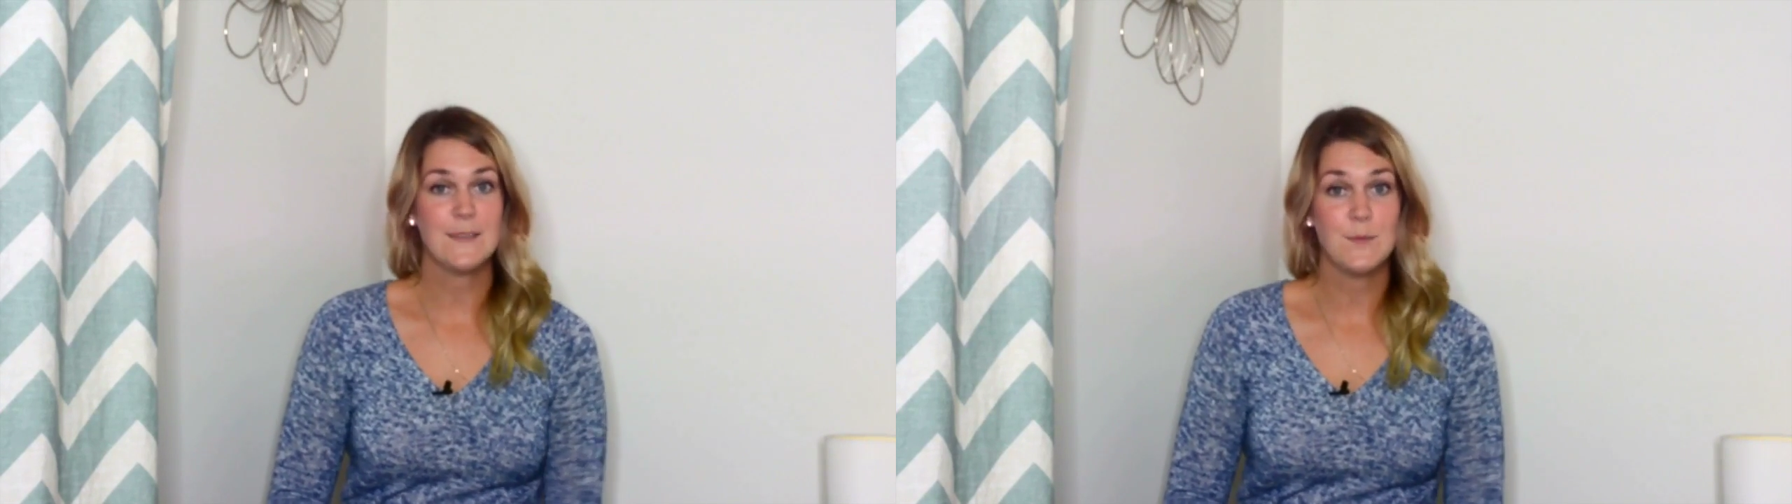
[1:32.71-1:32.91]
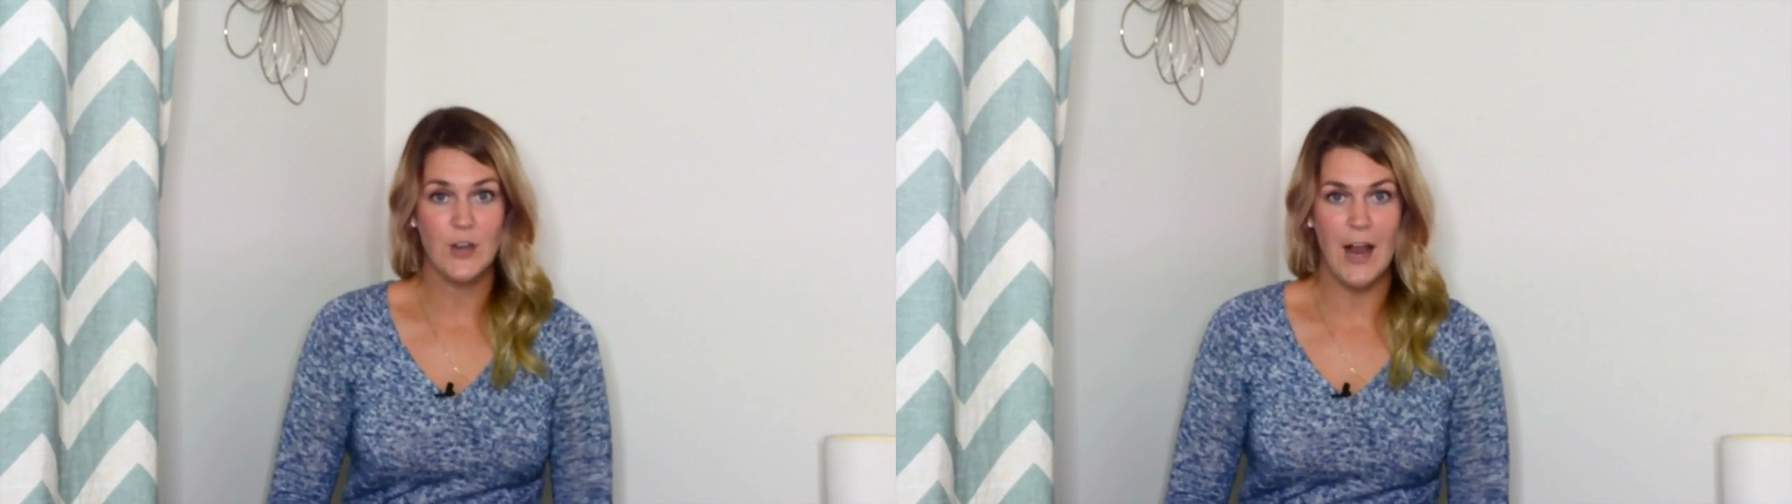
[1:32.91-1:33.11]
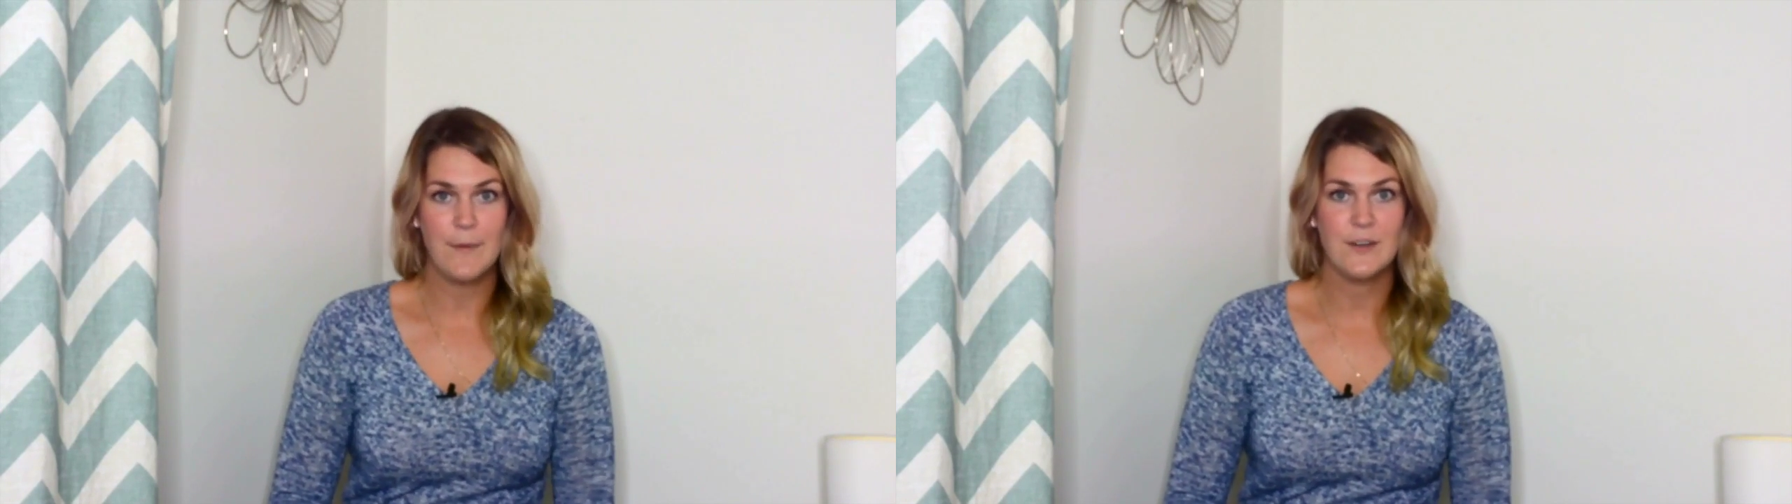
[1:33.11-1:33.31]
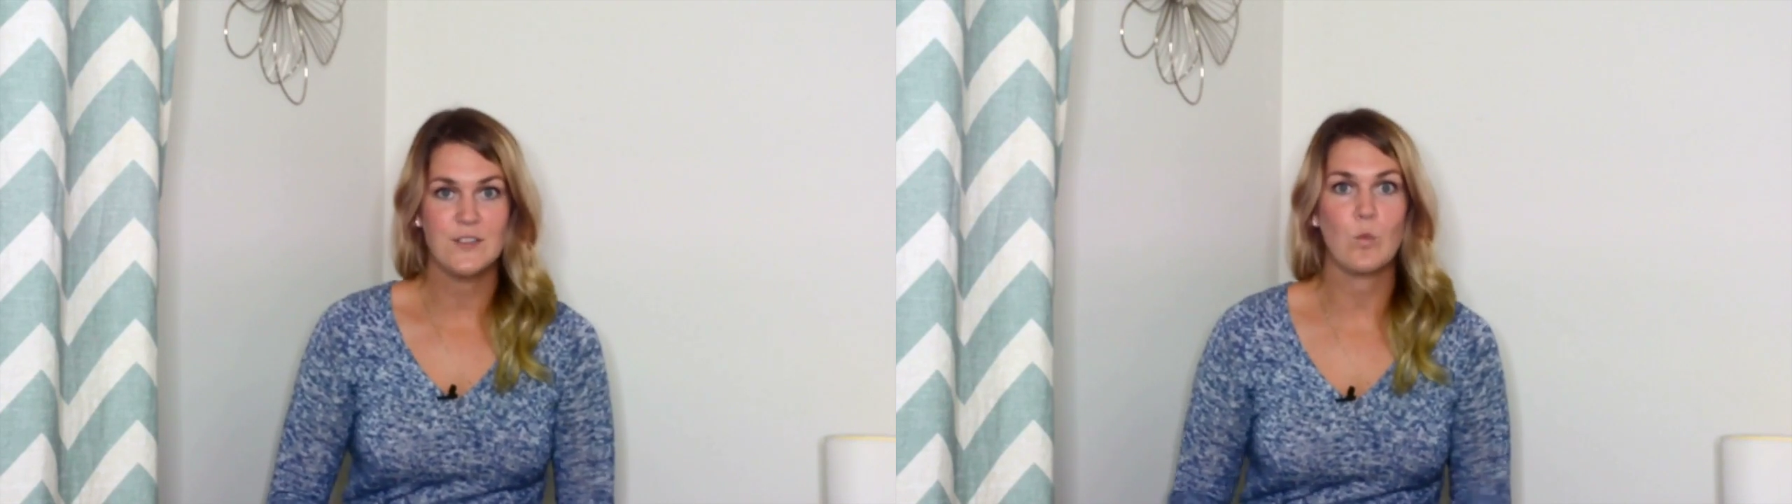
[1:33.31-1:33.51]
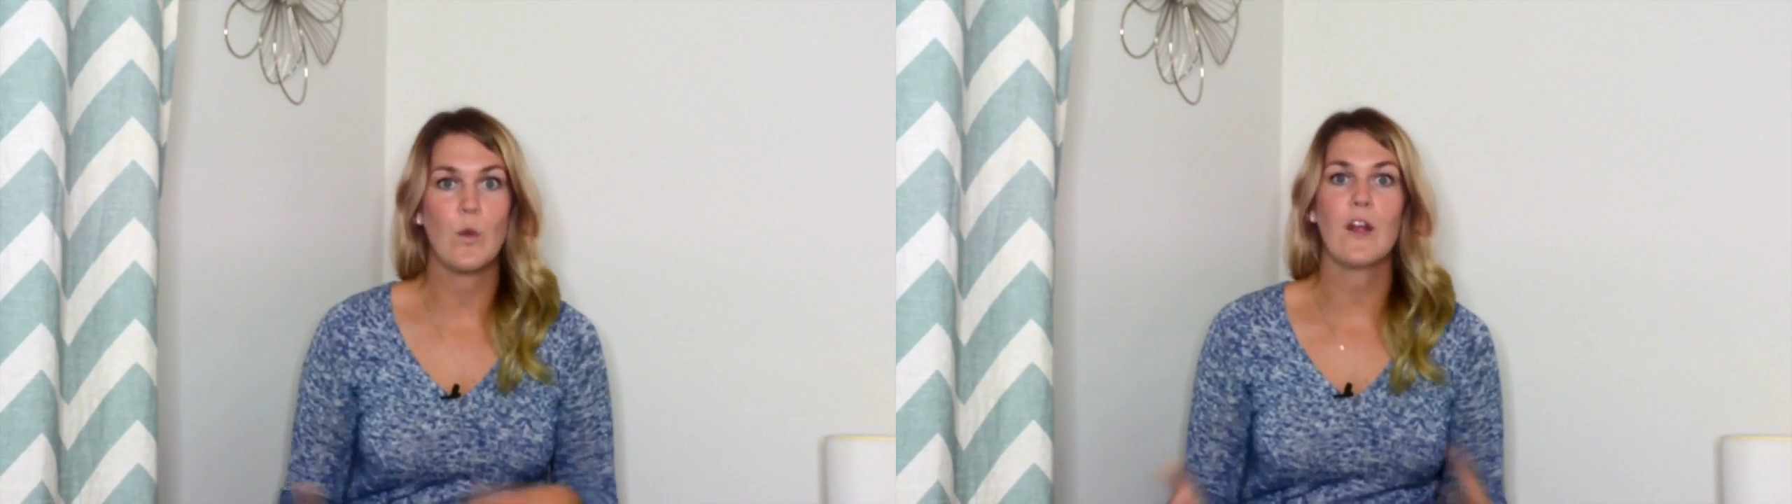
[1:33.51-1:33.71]

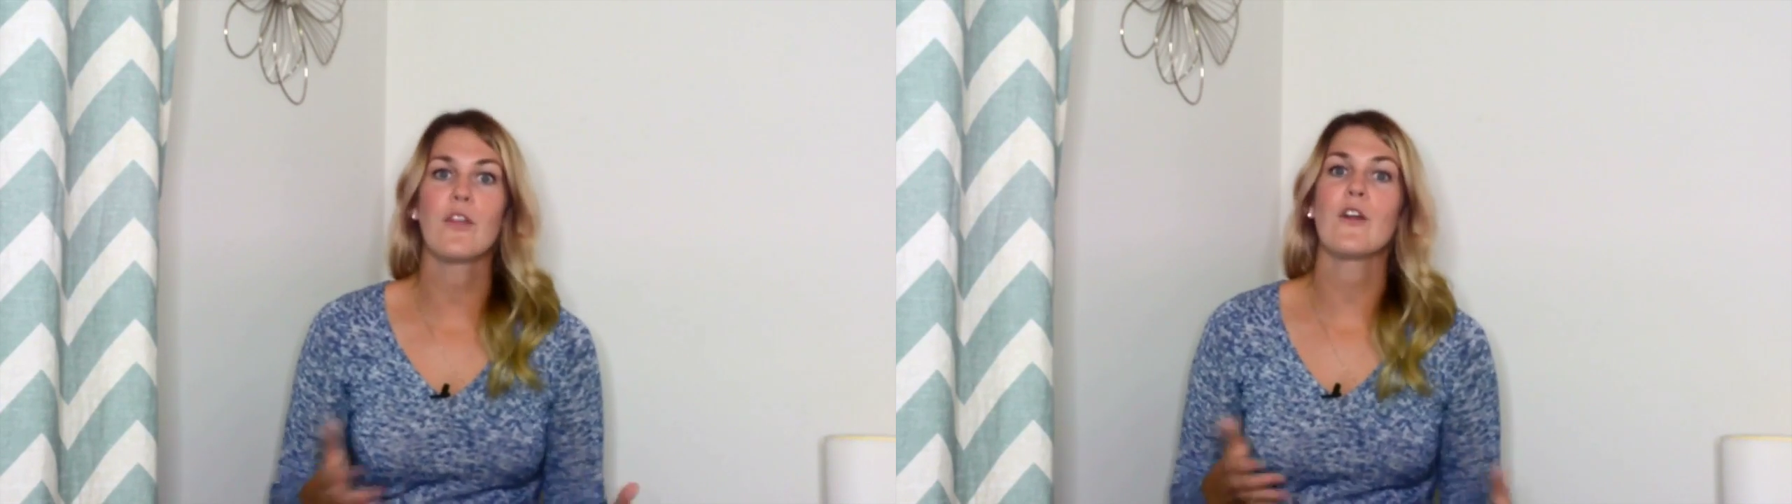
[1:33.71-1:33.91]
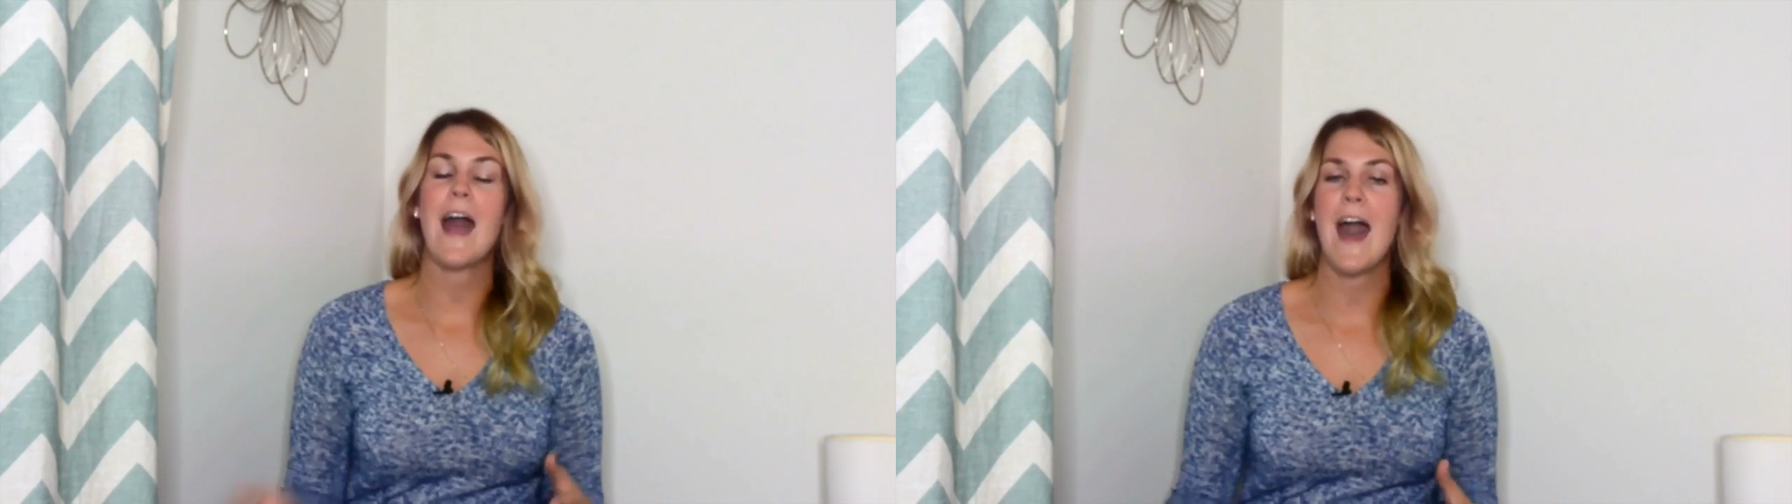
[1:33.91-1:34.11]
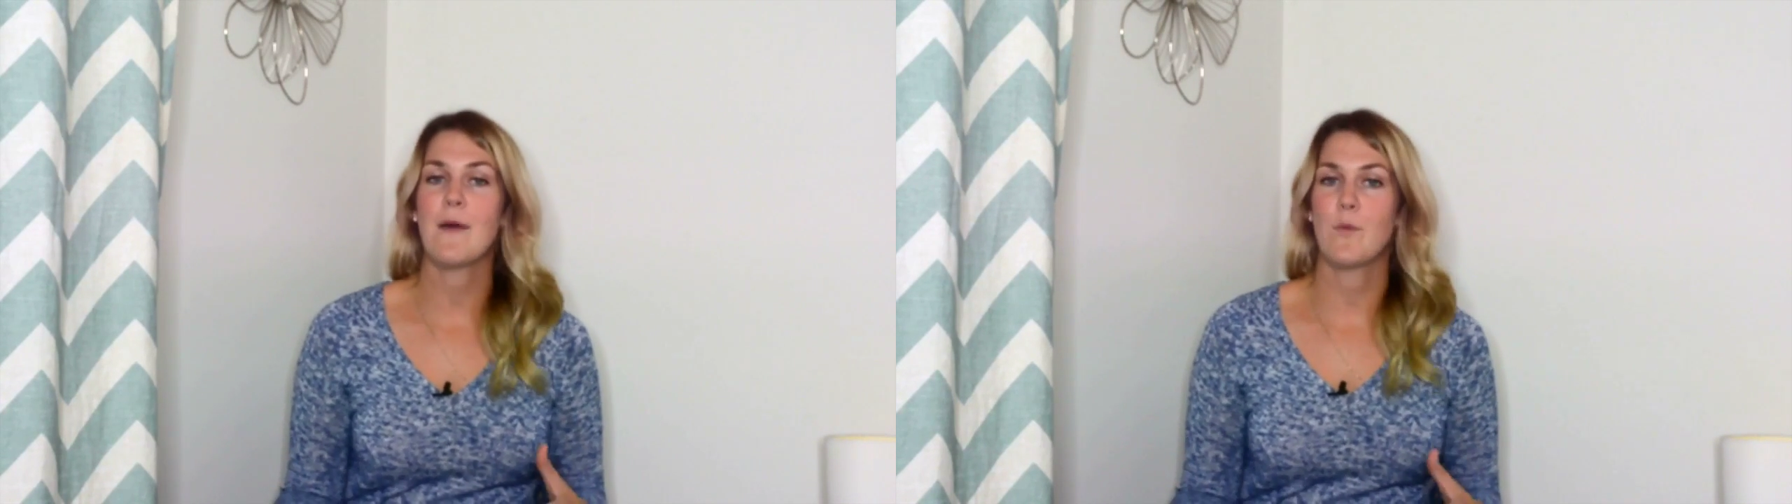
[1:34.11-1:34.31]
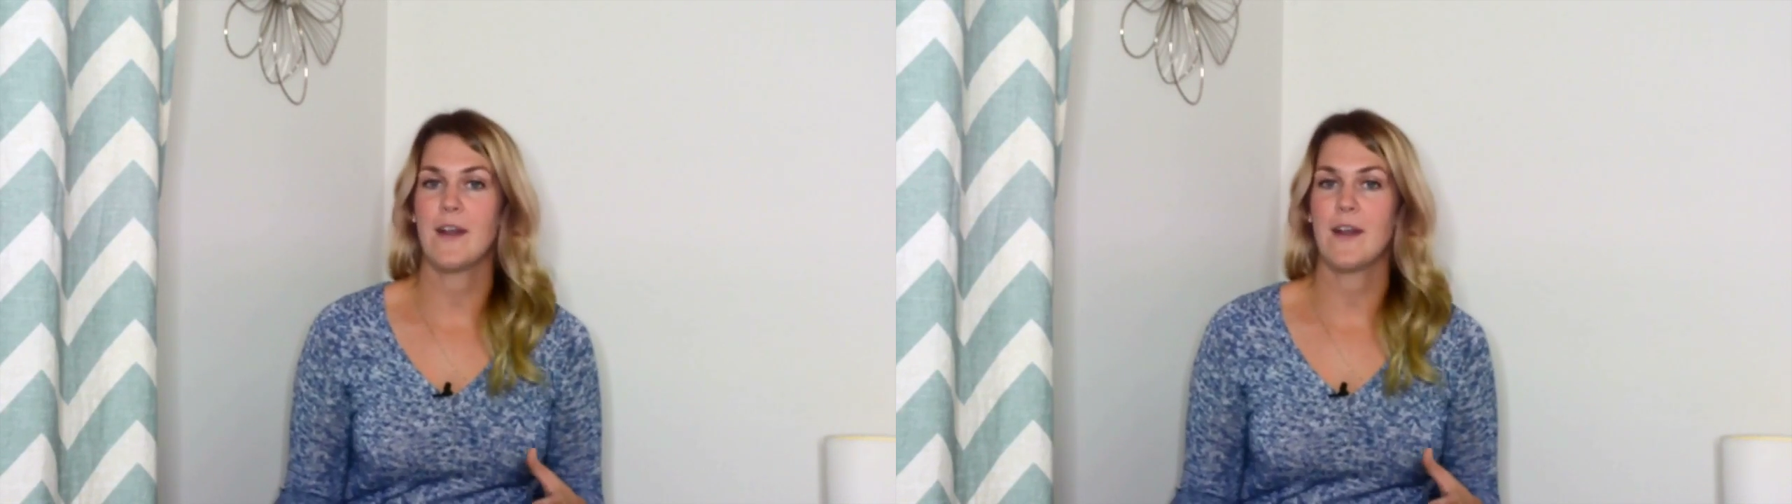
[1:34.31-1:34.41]
subscribers where they're at